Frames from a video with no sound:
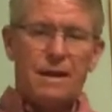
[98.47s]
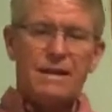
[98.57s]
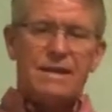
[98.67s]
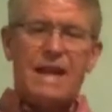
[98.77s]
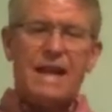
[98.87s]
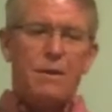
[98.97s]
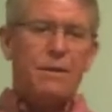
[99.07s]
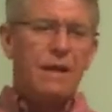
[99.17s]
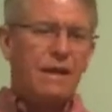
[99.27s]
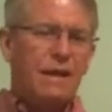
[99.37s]
Today I would
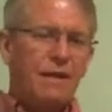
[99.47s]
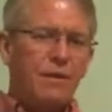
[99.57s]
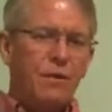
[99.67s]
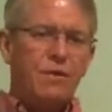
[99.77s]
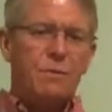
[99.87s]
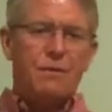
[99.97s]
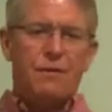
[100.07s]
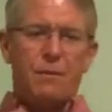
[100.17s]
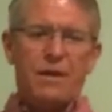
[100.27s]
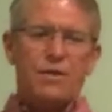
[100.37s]
like to give you some
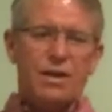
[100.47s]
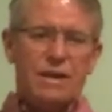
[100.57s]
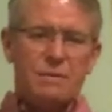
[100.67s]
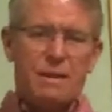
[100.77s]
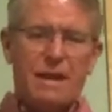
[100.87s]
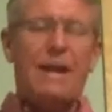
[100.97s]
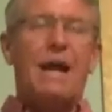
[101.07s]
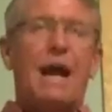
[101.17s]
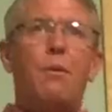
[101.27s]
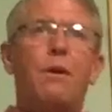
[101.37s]
information explaining
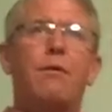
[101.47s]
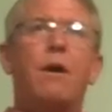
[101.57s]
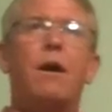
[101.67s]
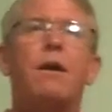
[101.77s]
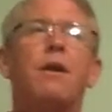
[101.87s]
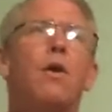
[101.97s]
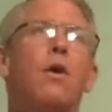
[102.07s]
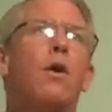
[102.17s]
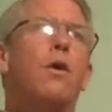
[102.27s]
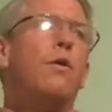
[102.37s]
how we run,
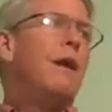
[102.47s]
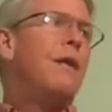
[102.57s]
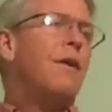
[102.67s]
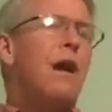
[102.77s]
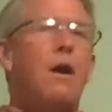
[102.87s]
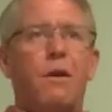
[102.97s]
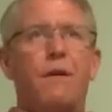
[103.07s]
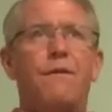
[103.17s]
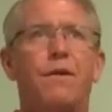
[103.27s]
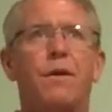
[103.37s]
or rather how our
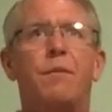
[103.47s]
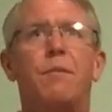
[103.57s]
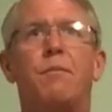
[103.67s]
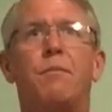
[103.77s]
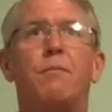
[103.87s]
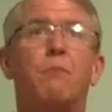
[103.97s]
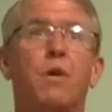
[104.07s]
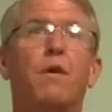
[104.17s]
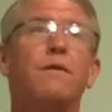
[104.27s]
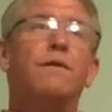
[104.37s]
foot
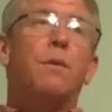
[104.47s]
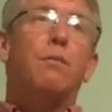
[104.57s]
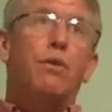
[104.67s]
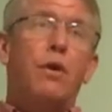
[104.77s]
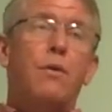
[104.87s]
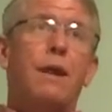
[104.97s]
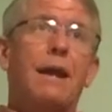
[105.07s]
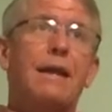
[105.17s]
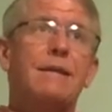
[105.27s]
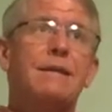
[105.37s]
moves or
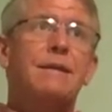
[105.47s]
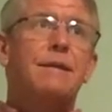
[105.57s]
pronates,